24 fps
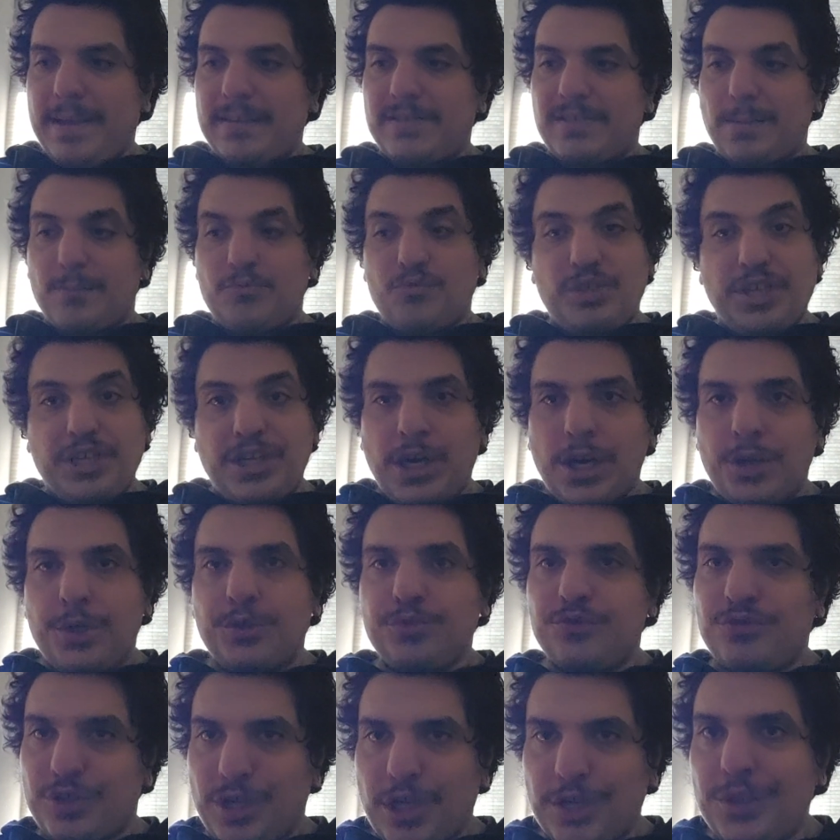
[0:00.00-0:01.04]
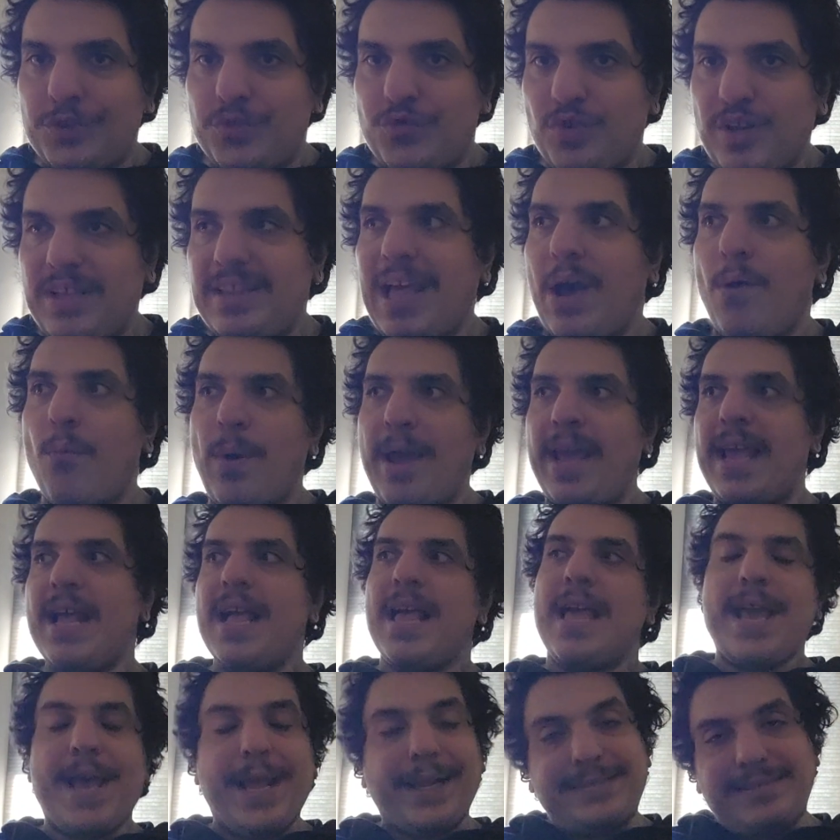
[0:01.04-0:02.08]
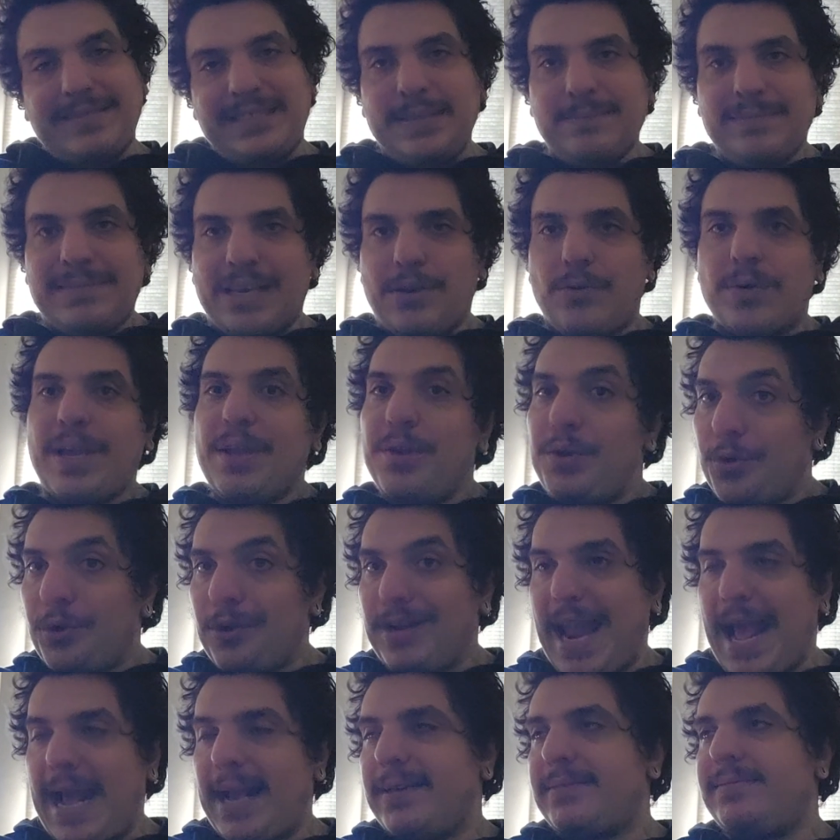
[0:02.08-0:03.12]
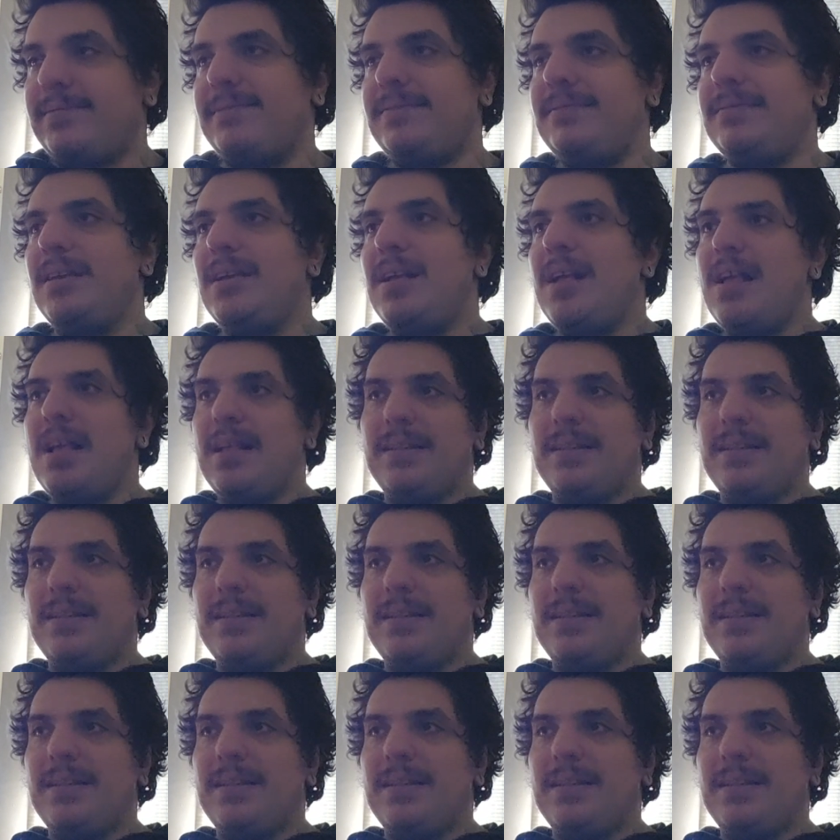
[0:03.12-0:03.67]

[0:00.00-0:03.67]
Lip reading: some tree cutters to cut the tree. That way, it seems like, okay, you're next.